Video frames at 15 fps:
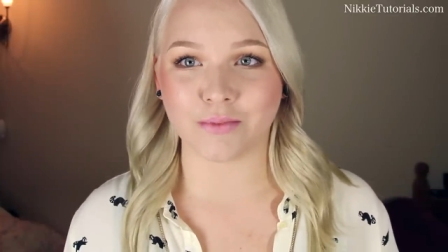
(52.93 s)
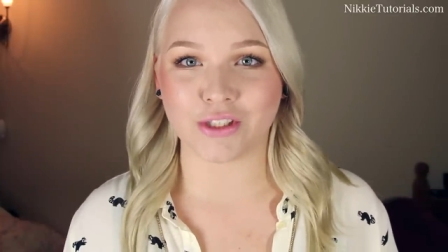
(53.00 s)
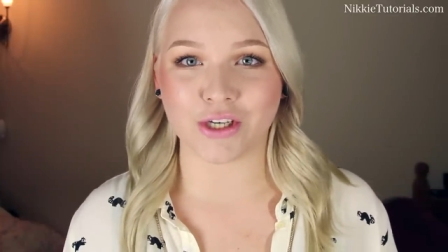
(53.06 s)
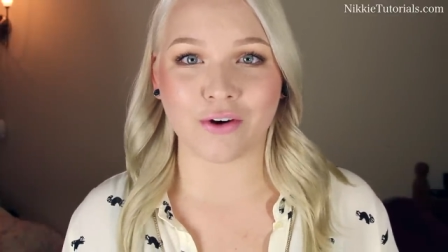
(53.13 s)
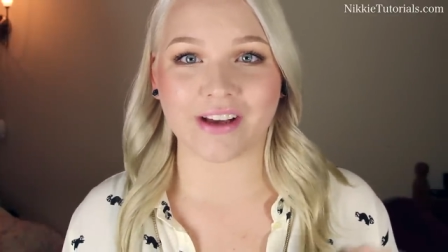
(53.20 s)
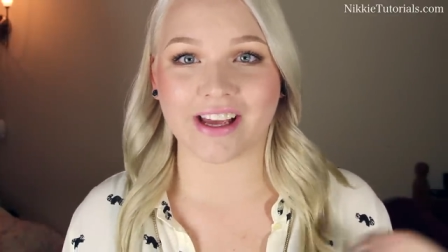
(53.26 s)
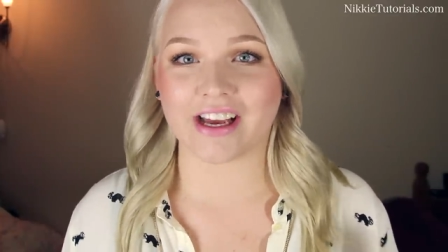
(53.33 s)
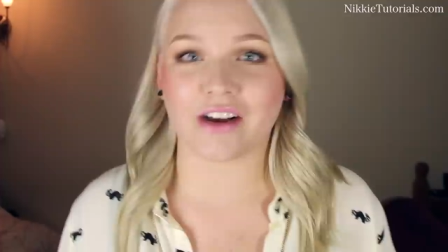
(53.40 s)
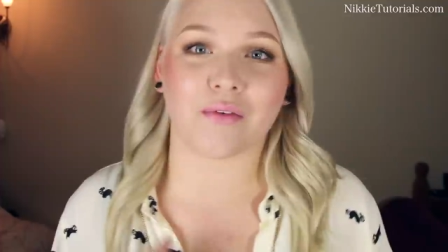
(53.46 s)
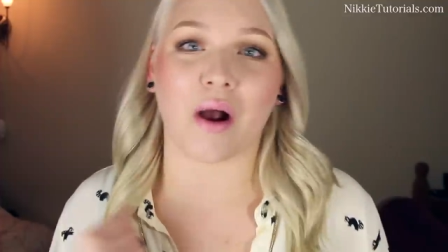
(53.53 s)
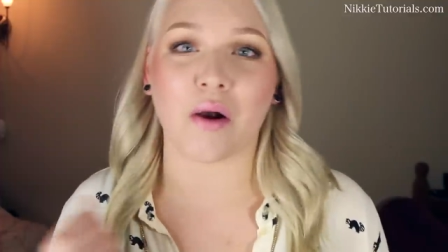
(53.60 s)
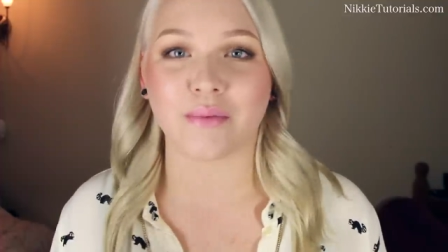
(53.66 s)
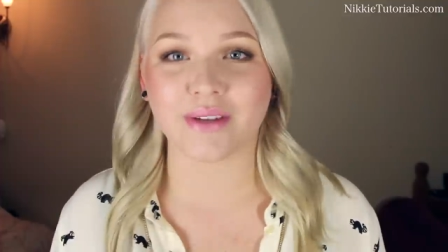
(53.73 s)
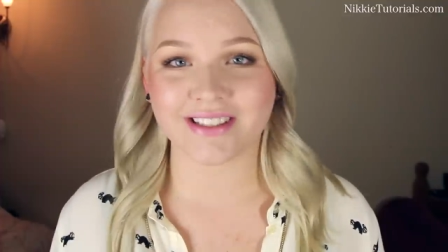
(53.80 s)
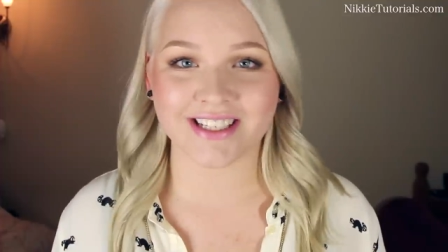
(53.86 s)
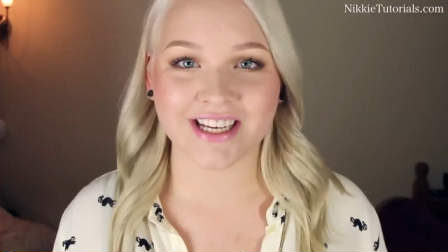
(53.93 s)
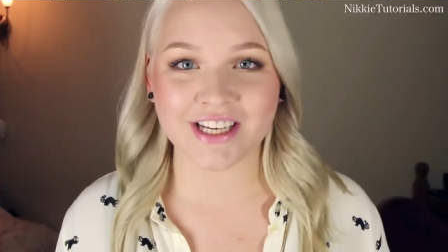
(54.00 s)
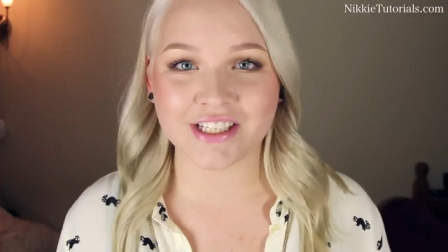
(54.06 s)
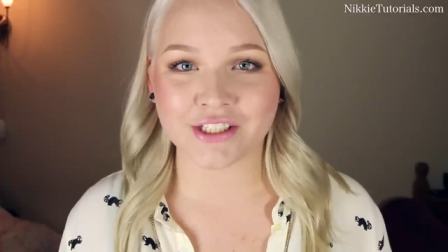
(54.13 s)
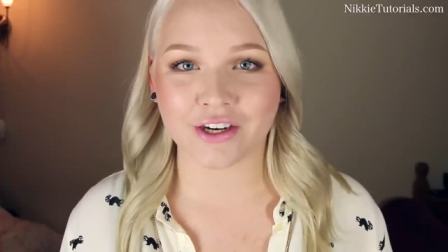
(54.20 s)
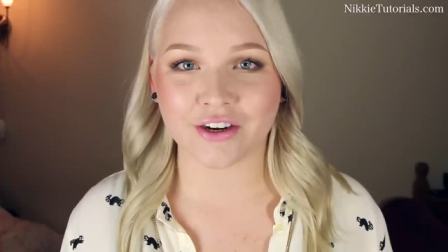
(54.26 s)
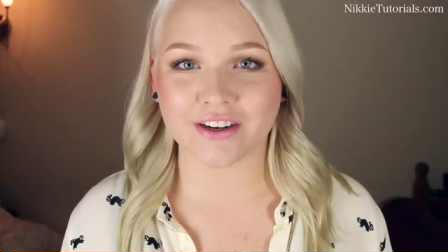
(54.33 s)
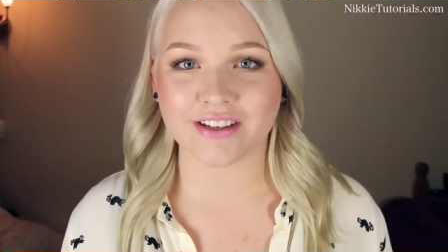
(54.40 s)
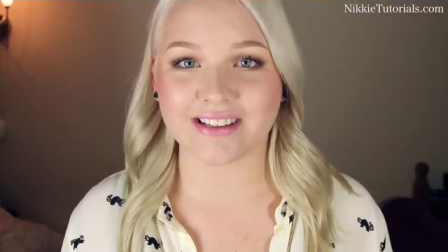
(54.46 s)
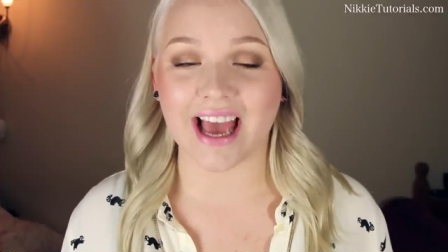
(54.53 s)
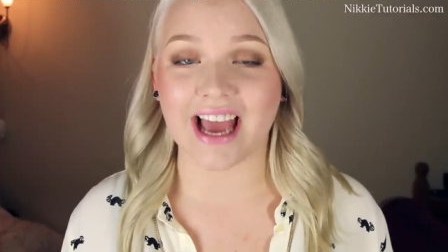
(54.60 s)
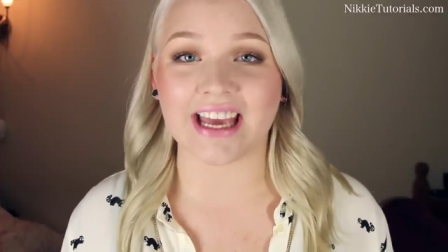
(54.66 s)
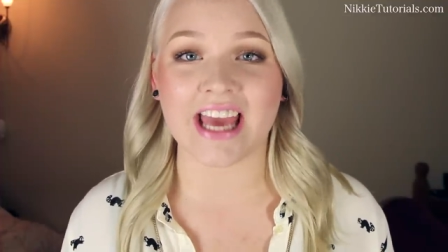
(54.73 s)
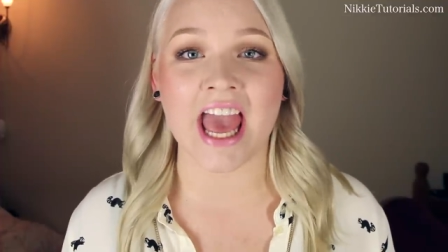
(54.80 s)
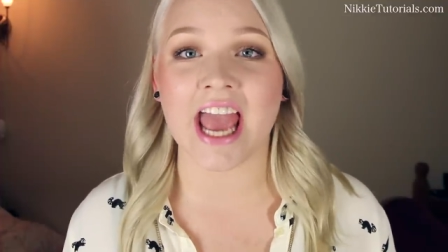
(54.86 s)
joking around with teachers.
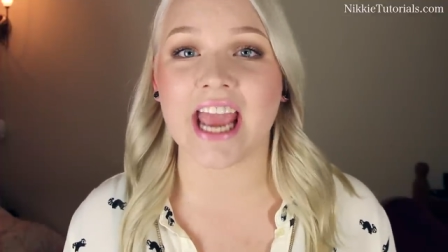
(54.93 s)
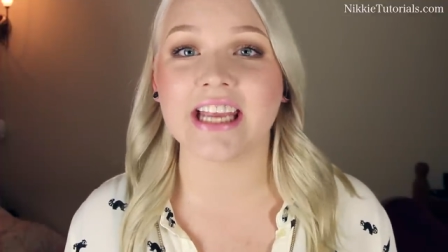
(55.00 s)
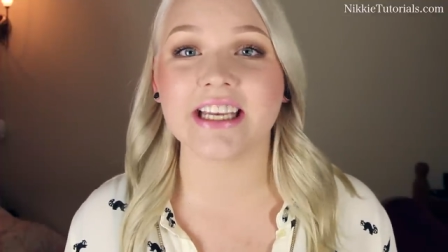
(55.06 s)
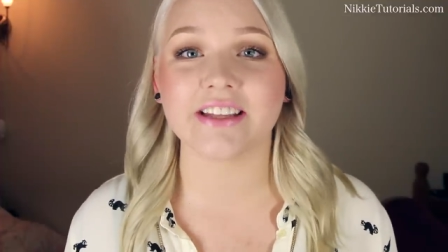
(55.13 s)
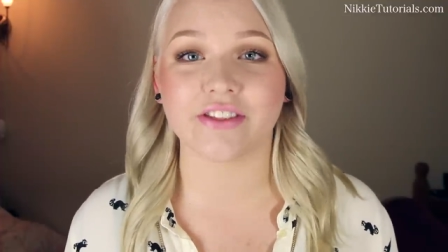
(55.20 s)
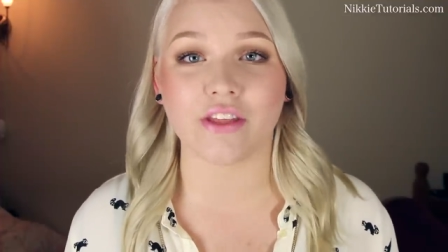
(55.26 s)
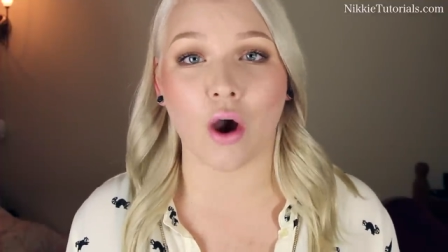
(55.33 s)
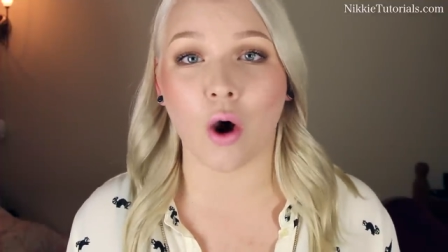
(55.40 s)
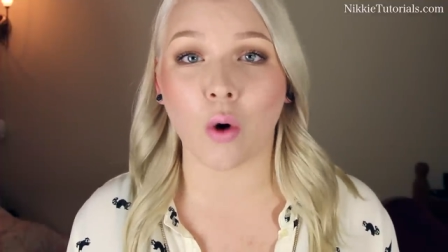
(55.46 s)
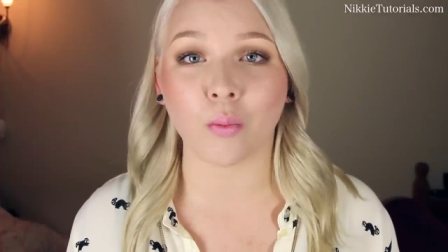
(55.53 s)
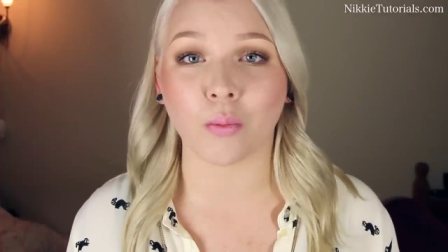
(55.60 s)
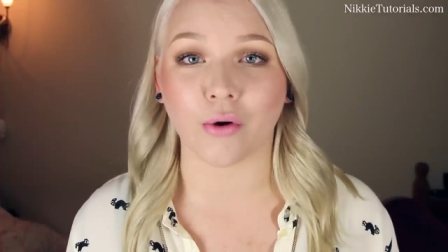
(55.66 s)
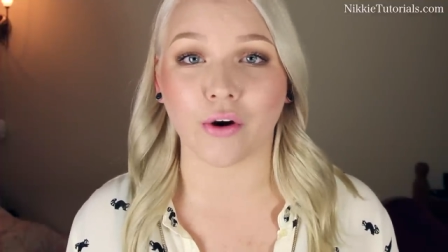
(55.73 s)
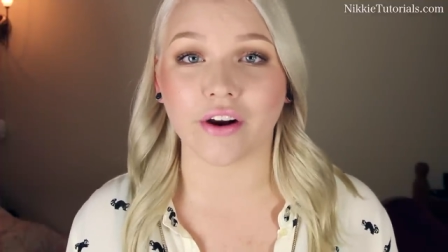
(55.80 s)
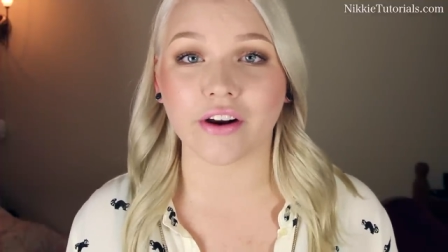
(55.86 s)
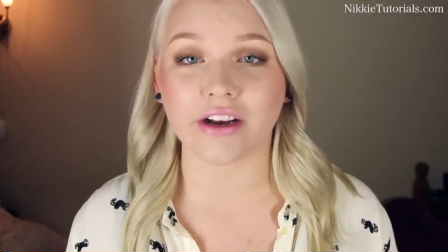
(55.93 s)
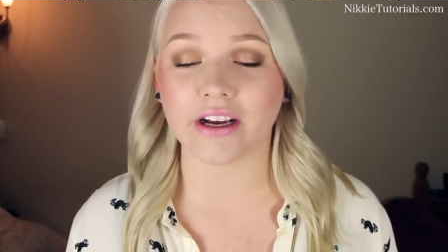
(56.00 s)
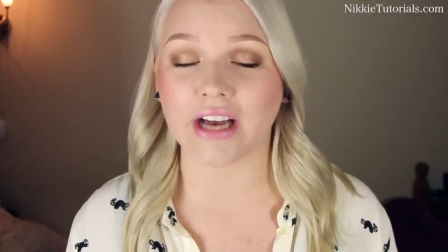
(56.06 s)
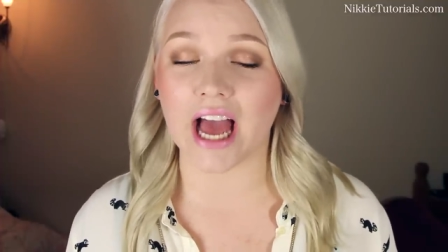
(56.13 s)
I hated the homework.